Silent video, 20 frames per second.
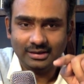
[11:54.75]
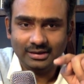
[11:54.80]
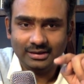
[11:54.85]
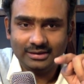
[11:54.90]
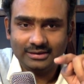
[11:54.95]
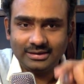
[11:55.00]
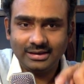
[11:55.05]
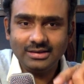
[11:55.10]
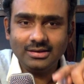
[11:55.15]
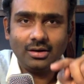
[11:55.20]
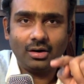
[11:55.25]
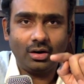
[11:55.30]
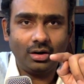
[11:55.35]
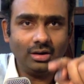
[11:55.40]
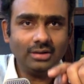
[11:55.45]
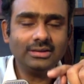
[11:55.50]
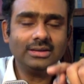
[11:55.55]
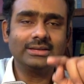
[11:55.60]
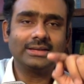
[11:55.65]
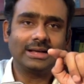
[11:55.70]
then all
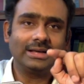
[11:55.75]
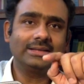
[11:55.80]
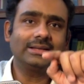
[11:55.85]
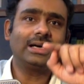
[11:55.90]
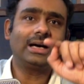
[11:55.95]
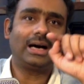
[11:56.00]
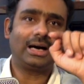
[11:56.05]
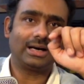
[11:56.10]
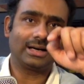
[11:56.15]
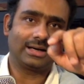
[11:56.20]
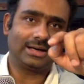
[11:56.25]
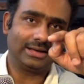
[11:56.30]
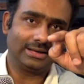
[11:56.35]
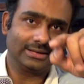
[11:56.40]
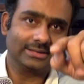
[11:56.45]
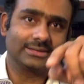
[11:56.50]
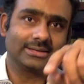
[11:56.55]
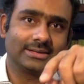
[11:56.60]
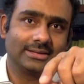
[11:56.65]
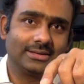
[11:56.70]
the delta
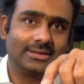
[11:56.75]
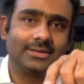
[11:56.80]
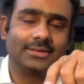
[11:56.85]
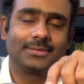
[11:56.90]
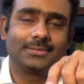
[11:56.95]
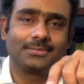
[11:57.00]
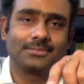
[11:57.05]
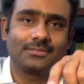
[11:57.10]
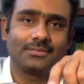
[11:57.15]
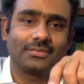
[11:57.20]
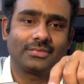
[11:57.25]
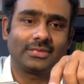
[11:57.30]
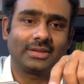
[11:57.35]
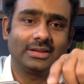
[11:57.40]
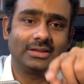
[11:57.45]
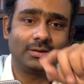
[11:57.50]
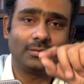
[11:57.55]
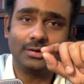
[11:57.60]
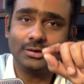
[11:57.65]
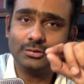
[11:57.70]
ri's,
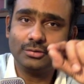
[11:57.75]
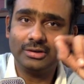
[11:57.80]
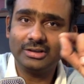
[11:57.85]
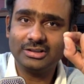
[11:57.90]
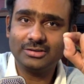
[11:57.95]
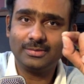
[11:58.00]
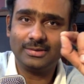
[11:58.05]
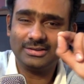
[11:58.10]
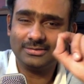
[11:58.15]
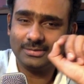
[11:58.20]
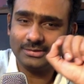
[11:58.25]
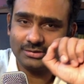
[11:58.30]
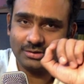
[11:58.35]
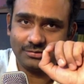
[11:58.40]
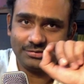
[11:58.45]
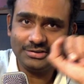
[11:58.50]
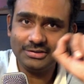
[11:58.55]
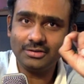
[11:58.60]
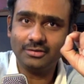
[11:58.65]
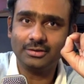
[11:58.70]
the virtual displacements of
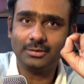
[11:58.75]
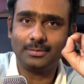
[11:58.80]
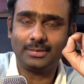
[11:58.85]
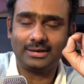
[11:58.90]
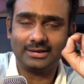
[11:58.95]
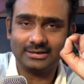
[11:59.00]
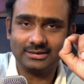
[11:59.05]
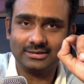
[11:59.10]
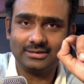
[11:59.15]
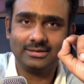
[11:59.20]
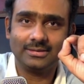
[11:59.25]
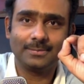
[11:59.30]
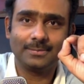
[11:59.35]
each of the particle,